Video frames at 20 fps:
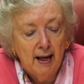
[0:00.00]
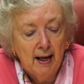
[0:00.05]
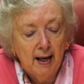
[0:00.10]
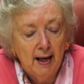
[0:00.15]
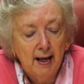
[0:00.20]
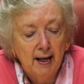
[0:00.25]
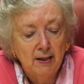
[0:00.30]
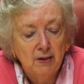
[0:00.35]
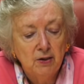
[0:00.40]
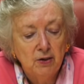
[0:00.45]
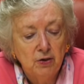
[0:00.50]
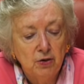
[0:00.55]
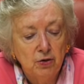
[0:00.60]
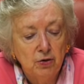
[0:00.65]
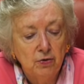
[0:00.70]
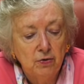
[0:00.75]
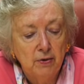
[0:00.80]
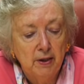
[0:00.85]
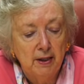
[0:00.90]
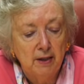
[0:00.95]
had
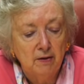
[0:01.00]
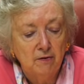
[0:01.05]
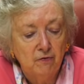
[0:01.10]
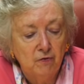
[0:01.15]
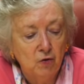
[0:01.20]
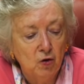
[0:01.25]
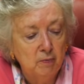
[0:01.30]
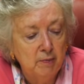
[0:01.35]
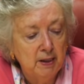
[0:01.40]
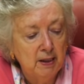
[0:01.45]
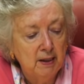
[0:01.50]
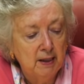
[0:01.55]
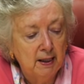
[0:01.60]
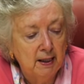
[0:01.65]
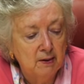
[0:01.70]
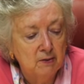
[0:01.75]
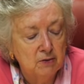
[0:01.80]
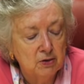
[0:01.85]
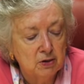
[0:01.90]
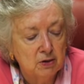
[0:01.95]
you informing
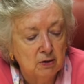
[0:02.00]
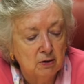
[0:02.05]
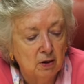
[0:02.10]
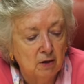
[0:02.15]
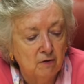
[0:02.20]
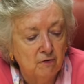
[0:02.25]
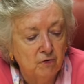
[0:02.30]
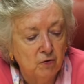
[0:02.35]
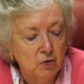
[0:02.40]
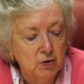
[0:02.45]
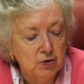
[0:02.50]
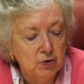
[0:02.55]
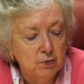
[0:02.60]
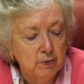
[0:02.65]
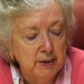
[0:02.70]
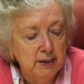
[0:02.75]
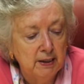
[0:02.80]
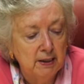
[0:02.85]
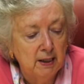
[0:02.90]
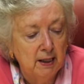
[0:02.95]
council on
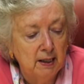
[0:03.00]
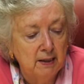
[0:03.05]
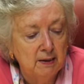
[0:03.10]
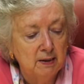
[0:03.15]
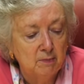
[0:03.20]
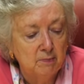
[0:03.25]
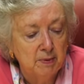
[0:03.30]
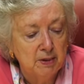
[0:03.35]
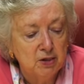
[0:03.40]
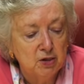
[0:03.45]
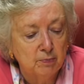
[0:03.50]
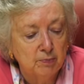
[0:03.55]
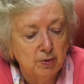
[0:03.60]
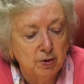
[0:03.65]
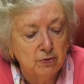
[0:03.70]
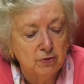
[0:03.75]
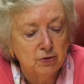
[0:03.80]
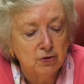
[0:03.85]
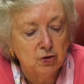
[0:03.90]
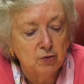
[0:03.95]
4/29 that beach
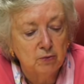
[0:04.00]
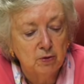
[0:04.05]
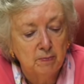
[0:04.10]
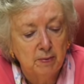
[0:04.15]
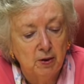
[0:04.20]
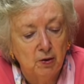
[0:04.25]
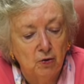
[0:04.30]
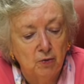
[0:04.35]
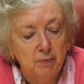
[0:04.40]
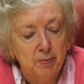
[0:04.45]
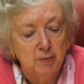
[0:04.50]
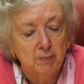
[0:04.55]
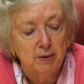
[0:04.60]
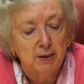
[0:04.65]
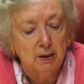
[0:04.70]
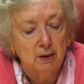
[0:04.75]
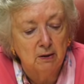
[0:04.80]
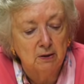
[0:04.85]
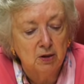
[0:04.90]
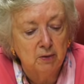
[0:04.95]
approaches would be open,
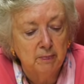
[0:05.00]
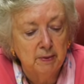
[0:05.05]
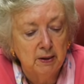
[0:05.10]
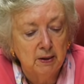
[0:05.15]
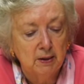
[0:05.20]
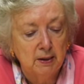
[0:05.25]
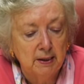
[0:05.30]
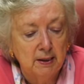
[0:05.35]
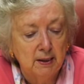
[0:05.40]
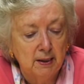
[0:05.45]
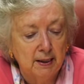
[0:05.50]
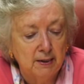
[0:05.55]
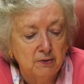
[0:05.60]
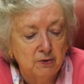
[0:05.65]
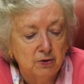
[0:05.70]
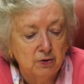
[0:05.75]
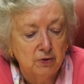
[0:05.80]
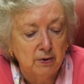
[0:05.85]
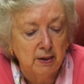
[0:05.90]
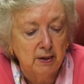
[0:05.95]
but ultimately
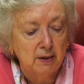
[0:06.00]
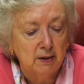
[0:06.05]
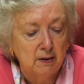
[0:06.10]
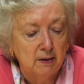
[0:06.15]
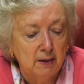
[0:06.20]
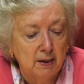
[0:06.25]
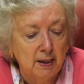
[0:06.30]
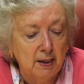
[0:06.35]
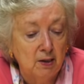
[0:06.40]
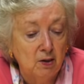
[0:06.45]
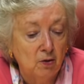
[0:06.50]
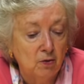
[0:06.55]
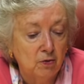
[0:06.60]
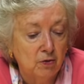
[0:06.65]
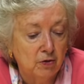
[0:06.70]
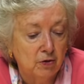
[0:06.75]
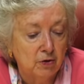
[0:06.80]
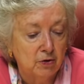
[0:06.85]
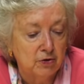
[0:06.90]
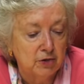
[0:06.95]
led to EO
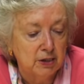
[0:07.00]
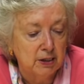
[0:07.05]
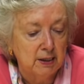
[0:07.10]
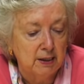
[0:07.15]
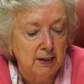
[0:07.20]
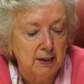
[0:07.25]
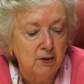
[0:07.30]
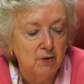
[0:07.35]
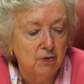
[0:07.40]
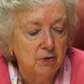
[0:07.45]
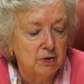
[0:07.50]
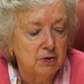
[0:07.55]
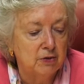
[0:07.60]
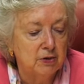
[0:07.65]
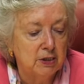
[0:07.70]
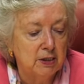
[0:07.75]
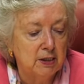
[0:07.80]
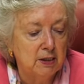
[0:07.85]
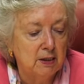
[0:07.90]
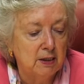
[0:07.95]
13. EO
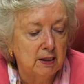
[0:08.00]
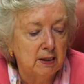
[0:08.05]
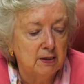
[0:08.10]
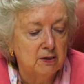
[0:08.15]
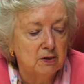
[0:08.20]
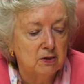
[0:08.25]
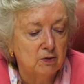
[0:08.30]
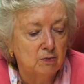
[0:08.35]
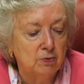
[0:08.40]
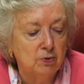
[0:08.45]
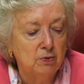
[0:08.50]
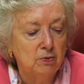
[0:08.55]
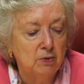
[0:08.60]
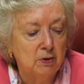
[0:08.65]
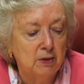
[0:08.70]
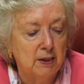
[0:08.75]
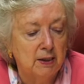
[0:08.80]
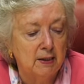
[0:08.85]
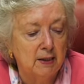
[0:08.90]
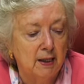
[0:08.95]
13 is the
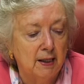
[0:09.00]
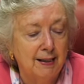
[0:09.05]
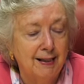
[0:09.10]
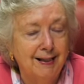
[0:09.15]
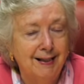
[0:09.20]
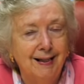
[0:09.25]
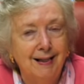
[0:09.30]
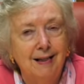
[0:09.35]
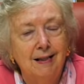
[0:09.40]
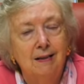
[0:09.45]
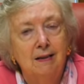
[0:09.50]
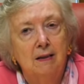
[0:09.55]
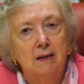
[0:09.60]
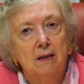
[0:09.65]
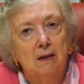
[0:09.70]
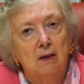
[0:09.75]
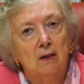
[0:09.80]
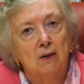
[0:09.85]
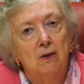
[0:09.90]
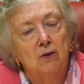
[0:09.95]
rule that again
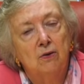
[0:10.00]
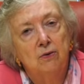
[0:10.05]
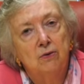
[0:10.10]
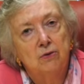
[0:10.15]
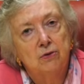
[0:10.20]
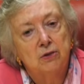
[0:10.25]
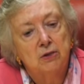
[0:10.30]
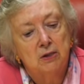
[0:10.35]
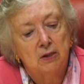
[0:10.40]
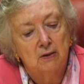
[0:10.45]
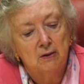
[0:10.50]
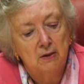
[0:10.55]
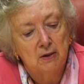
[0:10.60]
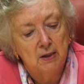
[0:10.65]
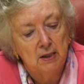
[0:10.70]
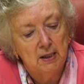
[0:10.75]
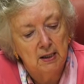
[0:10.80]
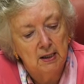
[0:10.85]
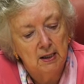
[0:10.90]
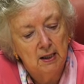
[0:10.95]
closed
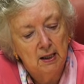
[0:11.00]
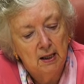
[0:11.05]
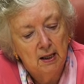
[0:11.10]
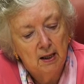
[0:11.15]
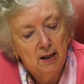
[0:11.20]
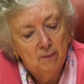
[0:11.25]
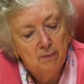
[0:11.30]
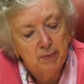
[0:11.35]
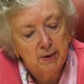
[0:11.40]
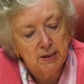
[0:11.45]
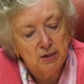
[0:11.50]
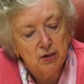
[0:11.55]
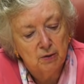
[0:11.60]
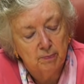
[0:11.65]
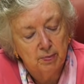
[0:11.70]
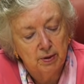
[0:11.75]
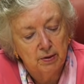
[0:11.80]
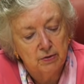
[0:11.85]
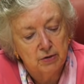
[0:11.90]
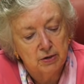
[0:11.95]
the beach
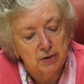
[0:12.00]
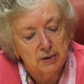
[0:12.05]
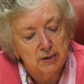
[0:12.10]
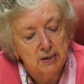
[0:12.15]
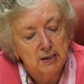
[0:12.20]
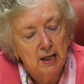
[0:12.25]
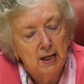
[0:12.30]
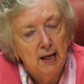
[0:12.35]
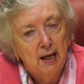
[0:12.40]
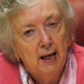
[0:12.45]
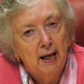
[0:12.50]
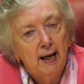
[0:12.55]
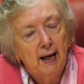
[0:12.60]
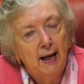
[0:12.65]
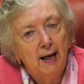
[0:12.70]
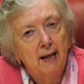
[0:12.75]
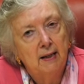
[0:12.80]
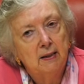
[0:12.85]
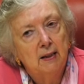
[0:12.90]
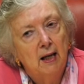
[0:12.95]
approaches.
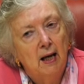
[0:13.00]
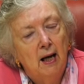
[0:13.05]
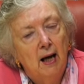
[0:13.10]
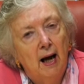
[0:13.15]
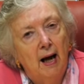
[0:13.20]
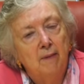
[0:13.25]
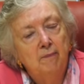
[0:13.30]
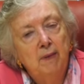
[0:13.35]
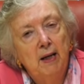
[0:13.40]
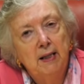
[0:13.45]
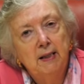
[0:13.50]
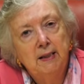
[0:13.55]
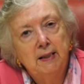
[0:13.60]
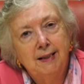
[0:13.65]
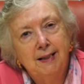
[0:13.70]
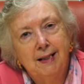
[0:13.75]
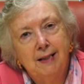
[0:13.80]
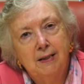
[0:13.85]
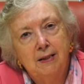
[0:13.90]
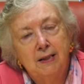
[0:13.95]
And I made
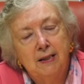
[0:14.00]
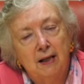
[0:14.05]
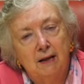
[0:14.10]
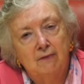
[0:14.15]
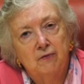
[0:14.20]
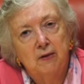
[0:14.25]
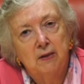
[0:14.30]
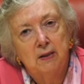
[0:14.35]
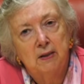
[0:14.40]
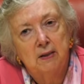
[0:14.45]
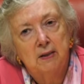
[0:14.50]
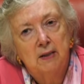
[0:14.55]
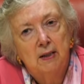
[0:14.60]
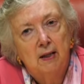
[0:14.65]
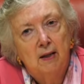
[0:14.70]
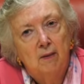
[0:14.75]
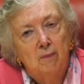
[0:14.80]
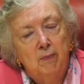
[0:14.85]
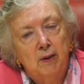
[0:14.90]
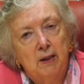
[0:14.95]
it indefinite
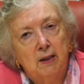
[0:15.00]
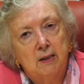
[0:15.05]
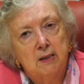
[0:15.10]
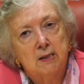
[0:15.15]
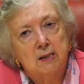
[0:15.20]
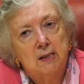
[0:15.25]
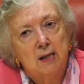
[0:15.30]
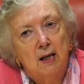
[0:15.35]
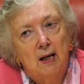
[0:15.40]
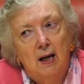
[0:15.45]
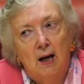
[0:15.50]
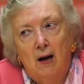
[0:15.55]
because